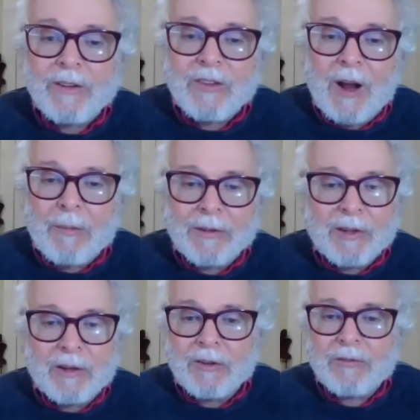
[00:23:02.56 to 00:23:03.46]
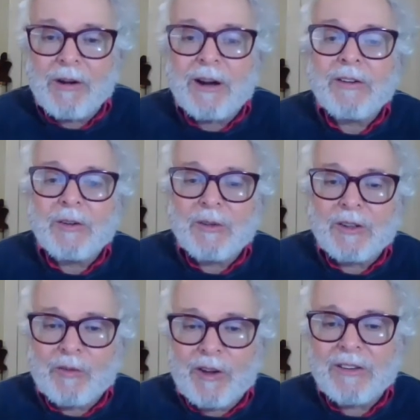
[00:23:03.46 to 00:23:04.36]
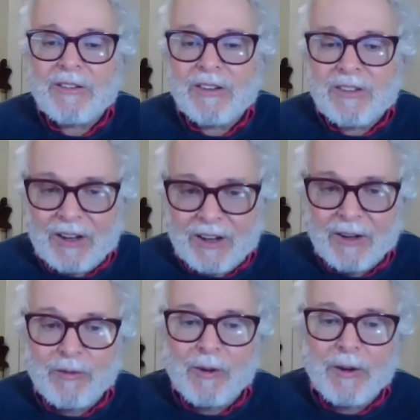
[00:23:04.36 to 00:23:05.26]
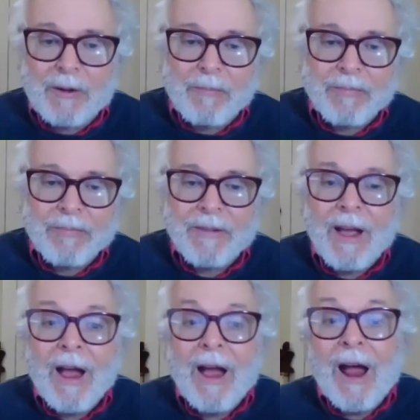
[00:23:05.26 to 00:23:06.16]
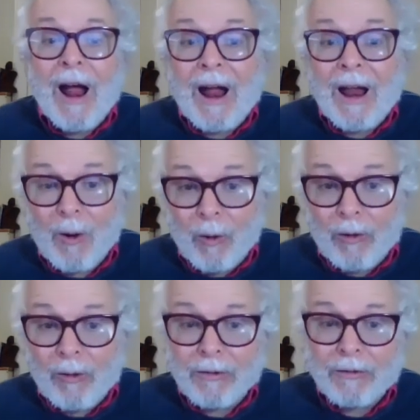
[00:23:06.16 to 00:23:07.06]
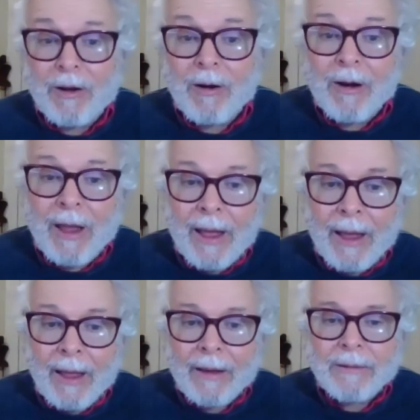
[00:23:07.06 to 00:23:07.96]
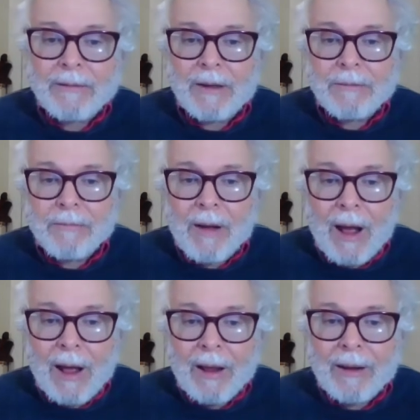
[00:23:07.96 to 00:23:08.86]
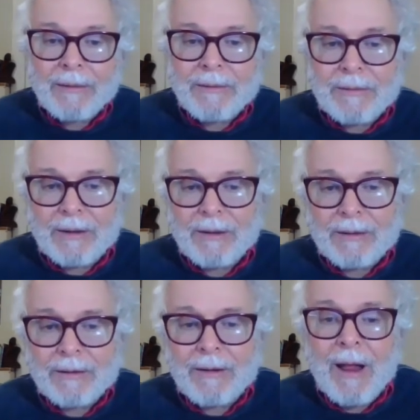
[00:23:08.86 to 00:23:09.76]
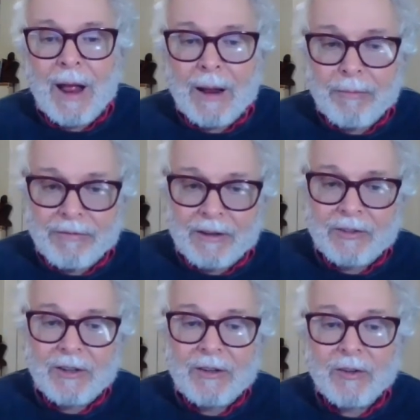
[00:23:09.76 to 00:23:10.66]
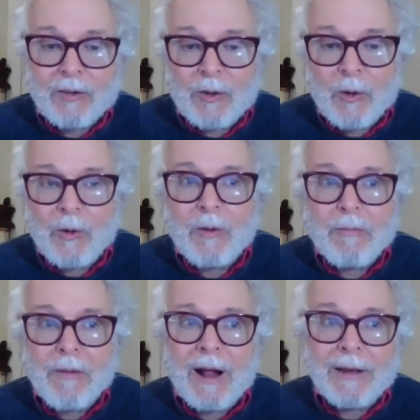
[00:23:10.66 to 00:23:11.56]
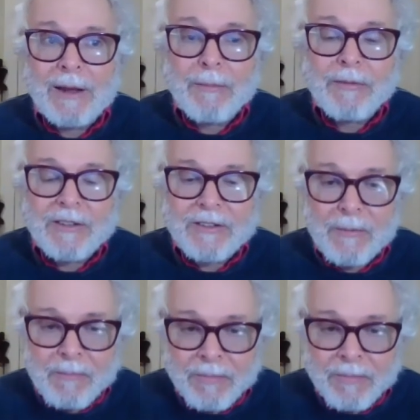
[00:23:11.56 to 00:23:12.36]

his arm as I looked right into his face and sang it for him. I hold your hand in mine, dear. I press it to my lips.